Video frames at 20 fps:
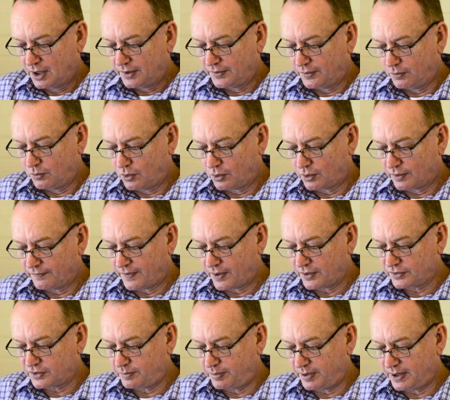The war
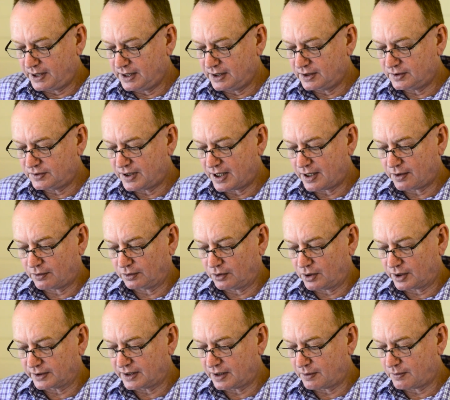evoked pity and terror
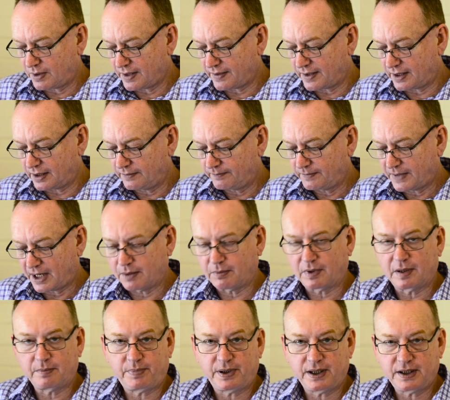like no other, and
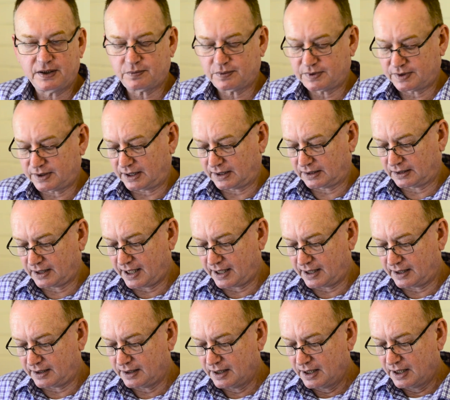when peace was
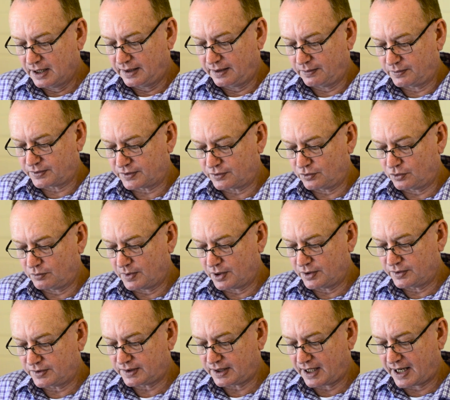declared, there was an
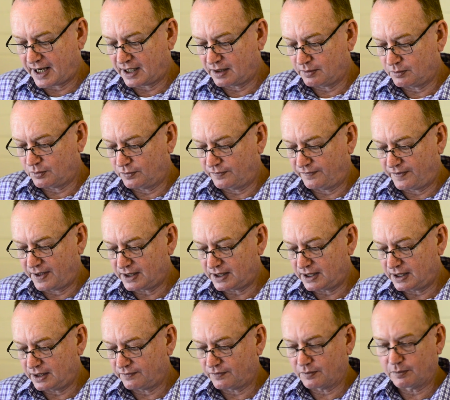almost animal
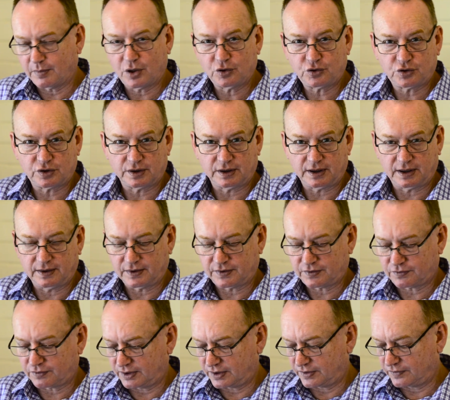venting of emotion in the
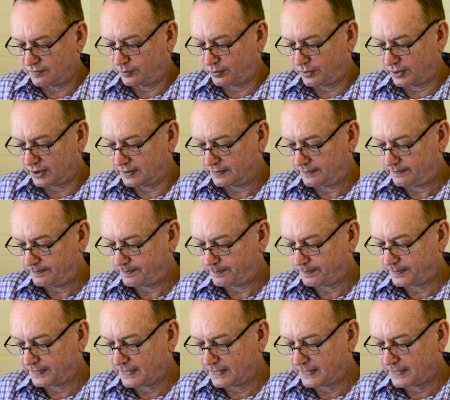streets of Britain.